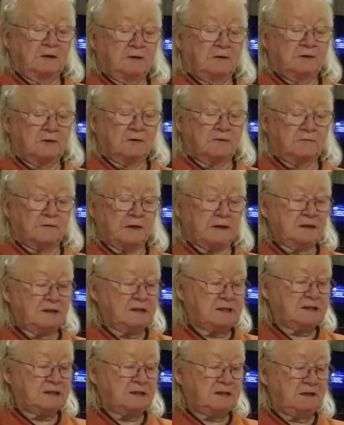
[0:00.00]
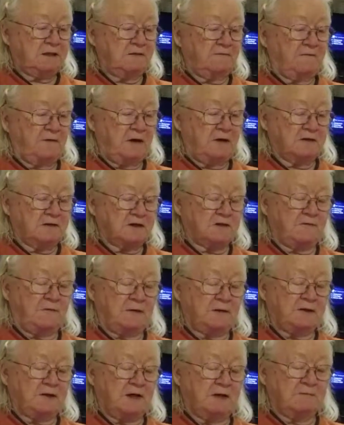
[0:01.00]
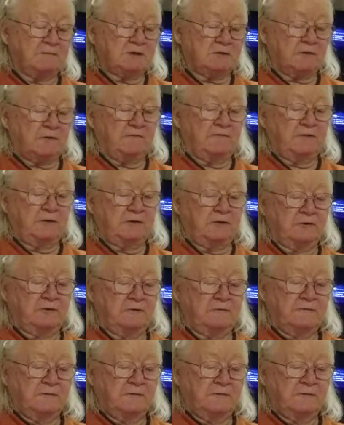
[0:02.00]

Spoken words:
You can readily see that Father's fun times were few.